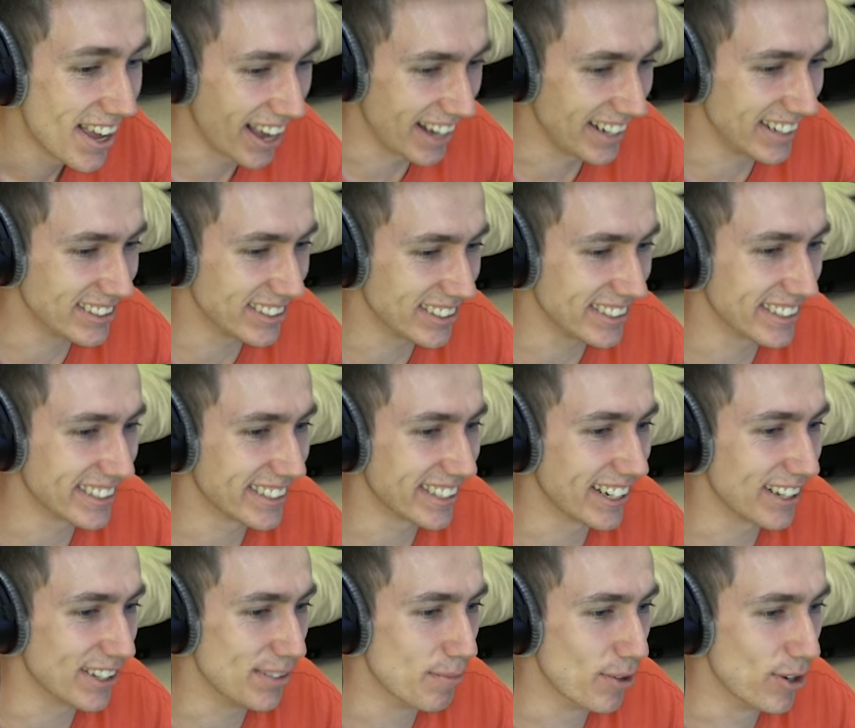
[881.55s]
I literally just
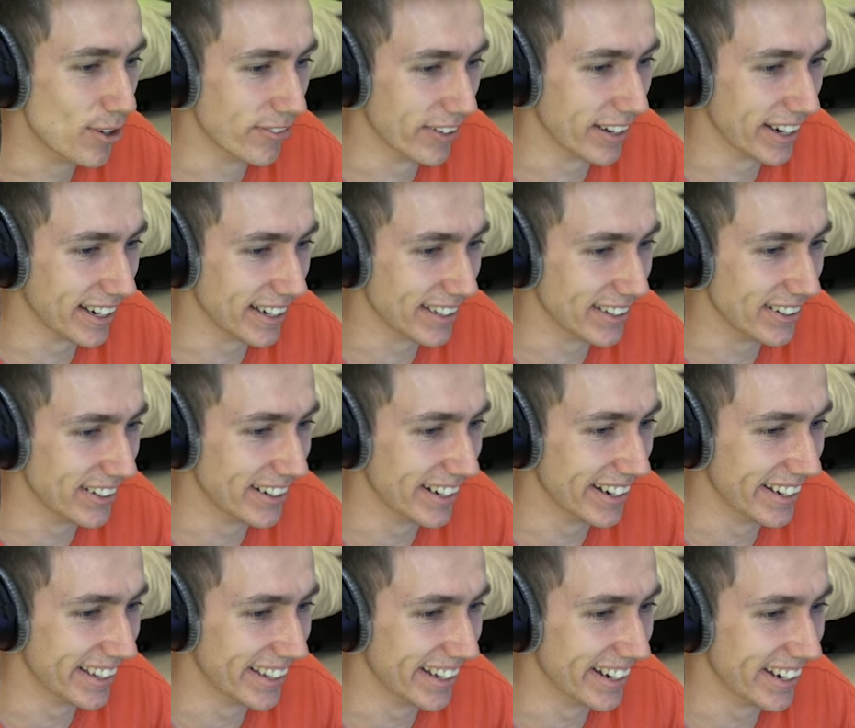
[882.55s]
said, "Are you moving?" and you,
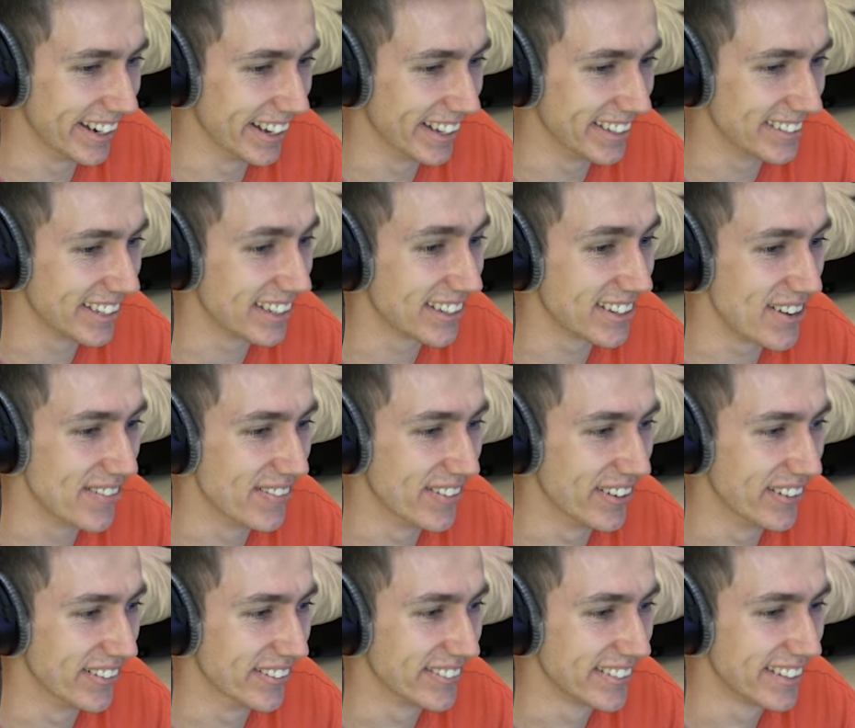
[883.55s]
oh, and then sorry. I said, "Don't
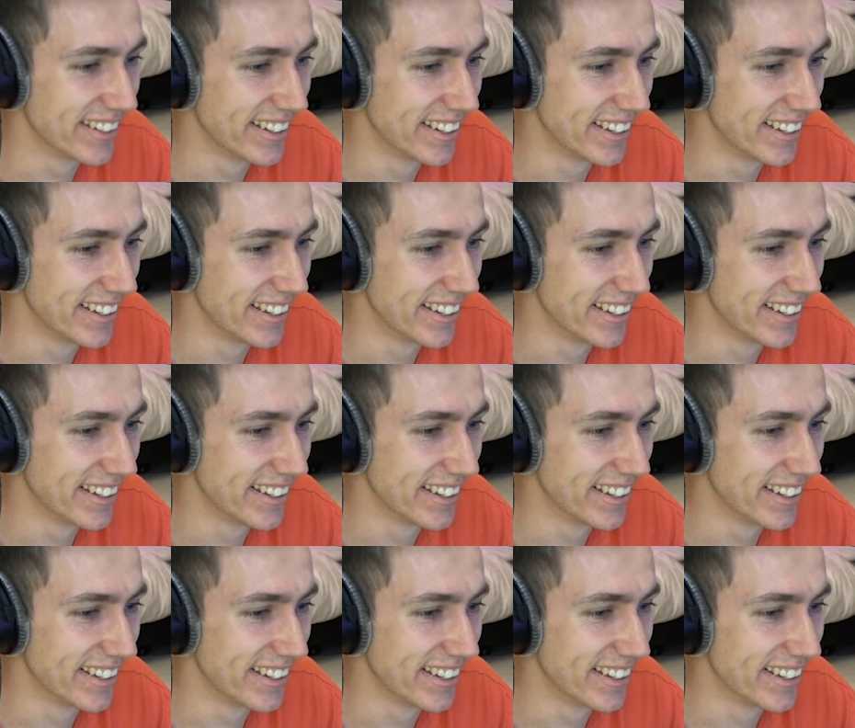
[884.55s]
move."